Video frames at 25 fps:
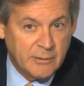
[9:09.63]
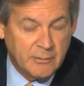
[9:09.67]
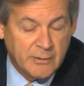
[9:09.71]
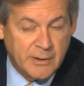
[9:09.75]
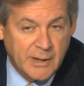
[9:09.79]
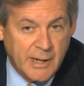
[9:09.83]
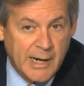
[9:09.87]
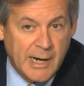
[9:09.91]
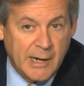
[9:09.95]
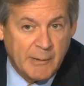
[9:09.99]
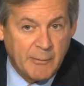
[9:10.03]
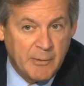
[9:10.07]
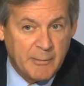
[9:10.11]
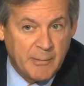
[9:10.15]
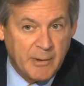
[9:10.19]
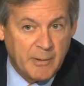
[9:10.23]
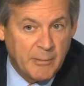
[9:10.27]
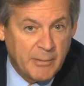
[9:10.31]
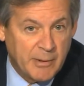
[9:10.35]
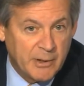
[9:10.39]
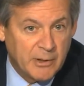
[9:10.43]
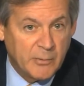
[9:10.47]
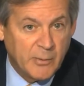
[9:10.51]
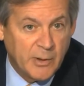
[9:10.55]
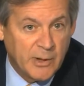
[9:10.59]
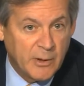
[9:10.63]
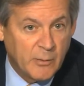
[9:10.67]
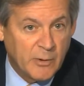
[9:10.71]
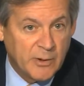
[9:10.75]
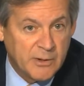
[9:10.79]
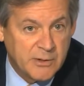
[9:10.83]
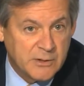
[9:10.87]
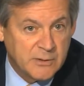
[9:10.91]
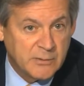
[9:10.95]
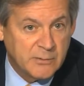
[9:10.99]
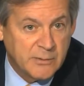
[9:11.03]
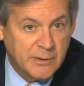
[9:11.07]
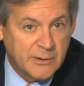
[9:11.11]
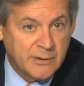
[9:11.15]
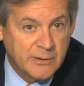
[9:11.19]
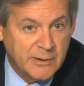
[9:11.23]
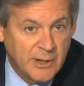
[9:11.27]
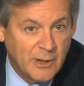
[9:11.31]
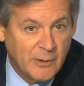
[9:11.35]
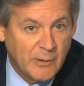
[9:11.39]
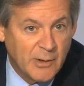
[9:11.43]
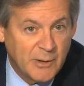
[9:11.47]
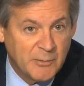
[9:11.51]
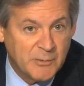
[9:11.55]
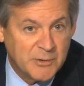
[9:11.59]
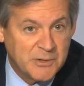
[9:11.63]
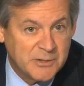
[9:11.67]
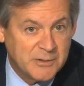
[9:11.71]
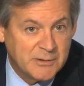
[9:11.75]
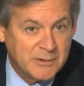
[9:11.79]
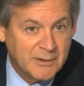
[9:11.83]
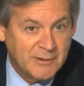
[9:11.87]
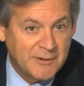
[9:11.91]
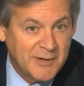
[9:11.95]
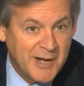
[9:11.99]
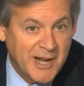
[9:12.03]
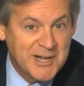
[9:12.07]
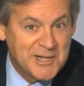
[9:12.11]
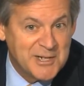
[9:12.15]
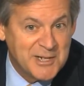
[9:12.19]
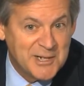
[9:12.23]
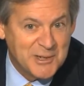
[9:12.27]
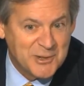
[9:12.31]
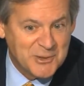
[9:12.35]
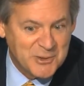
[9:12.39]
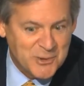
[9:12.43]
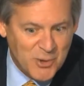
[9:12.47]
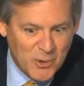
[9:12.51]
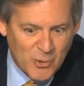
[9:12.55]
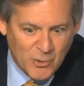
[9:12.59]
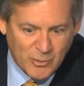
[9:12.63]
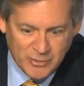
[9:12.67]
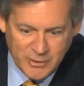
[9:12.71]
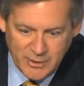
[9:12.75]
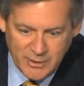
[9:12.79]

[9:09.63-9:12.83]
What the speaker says: God, I remember MiG-21s when I was 19 years old.